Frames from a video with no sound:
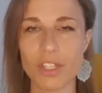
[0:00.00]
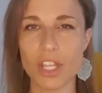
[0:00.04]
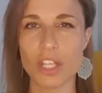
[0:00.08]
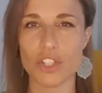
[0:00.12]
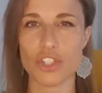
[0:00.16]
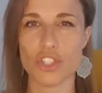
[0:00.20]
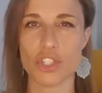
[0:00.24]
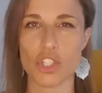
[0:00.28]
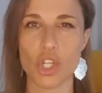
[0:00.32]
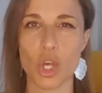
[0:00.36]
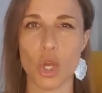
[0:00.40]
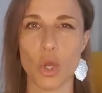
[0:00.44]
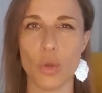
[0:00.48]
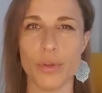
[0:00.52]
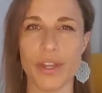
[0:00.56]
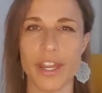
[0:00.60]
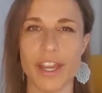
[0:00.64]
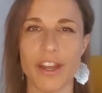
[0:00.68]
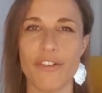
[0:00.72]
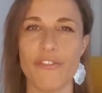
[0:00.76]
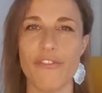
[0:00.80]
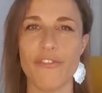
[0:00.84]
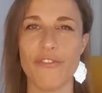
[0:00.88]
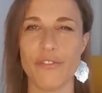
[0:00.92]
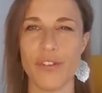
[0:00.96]
So
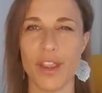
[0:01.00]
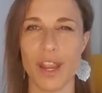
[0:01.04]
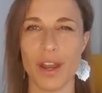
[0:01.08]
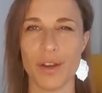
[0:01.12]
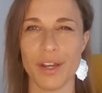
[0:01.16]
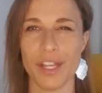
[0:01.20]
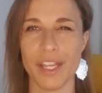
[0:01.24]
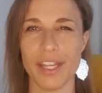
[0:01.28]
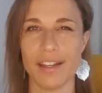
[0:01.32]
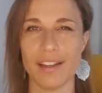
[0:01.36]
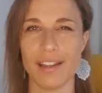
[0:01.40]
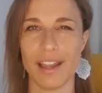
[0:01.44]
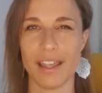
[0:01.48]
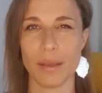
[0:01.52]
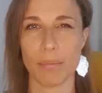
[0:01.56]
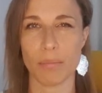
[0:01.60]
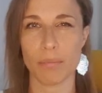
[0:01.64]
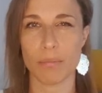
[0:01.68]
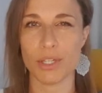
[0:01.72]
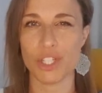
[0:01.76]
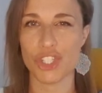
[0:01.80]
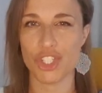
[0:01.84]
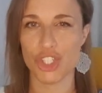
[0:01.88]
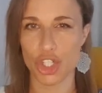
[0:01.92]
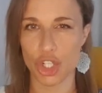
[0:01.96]
they're very like
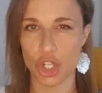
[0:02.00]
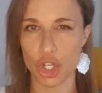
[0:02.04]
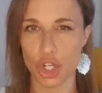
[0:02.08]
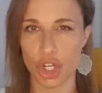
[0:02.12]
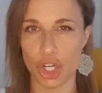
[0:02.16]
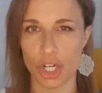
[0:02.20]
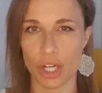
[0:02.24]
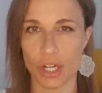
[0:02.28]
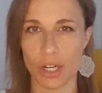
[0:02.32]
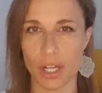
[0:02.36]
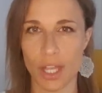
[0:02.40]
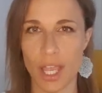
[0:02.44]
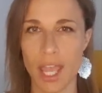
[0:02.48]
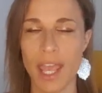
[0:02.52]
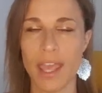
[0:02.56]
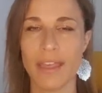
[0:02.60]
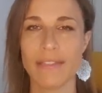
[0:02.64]
mature.